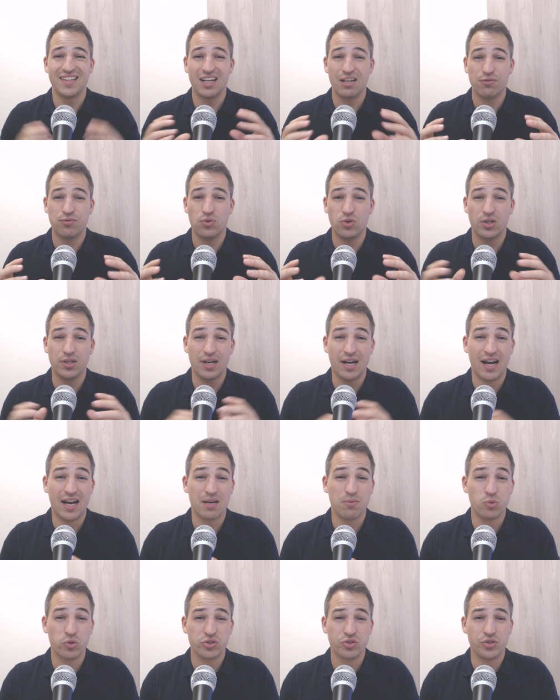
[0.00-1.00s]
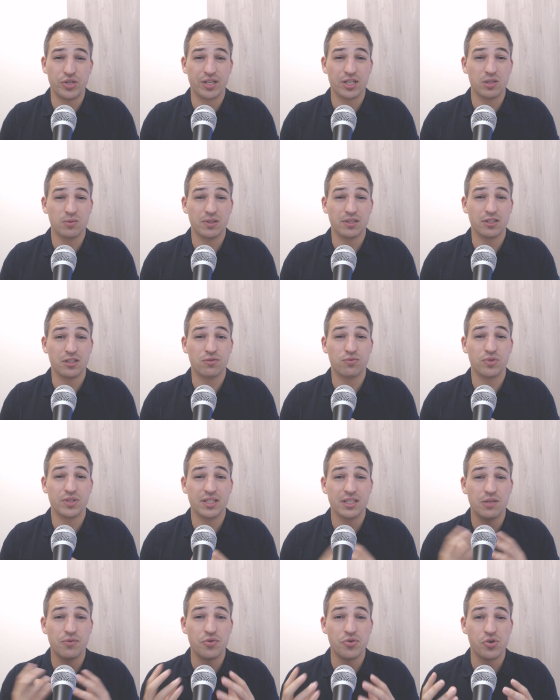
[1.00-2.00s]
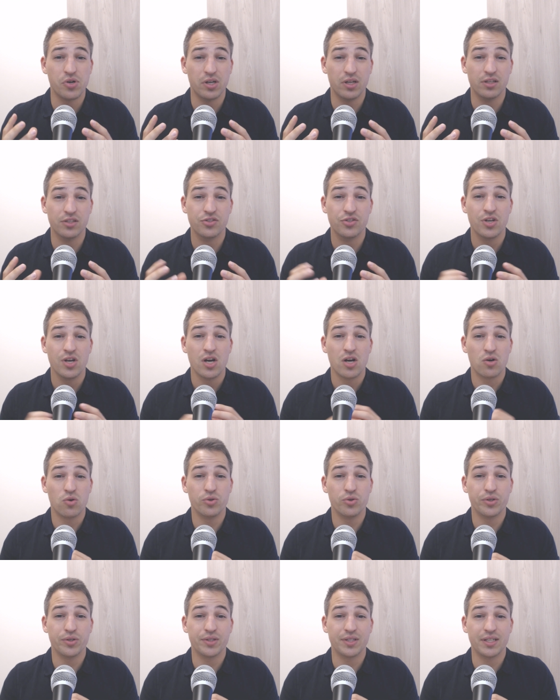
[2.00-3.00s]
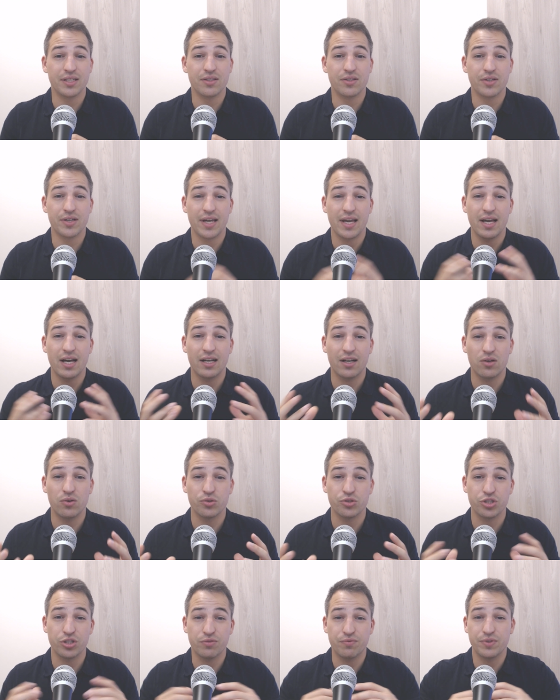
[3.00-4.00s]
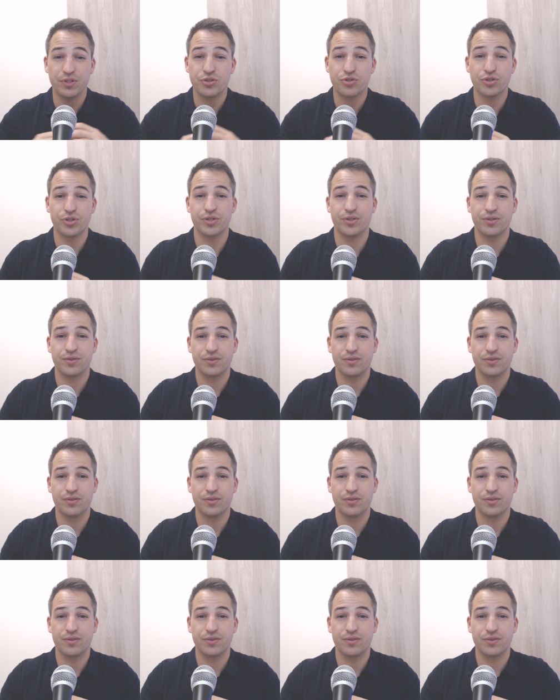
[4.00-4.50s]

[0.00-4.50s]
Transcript: therefore I mostly recommend it for individuals who don't need the AI coaching feature.